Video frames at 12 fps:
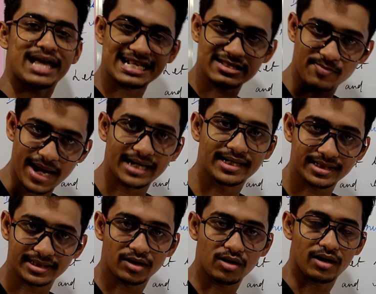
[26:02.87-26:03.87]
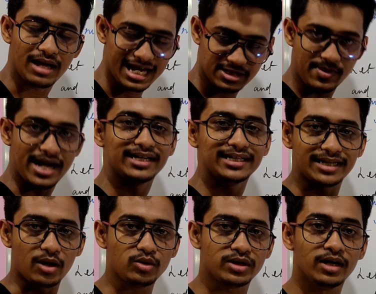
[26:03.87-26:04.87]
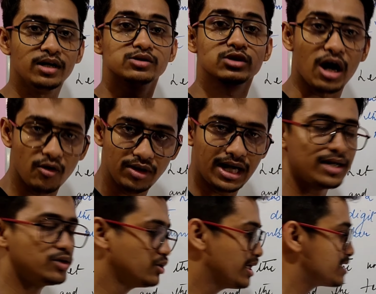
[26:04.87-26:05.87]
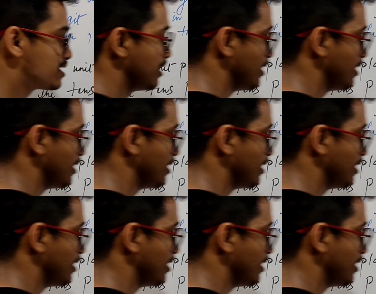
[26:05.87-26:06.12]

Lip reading: expand it out. So how will I do it?